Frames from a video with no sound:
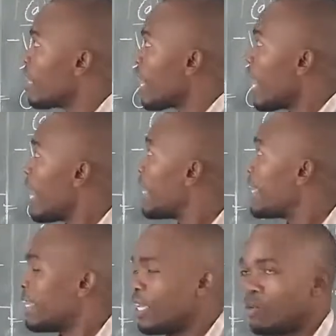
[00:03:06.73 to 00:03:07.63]

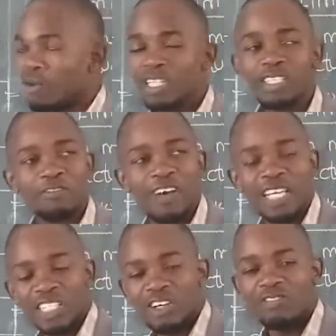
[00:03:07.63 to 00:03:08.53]
Eye. What is the
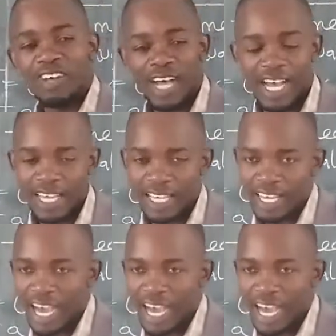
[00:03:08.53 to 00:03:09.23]
function of eye?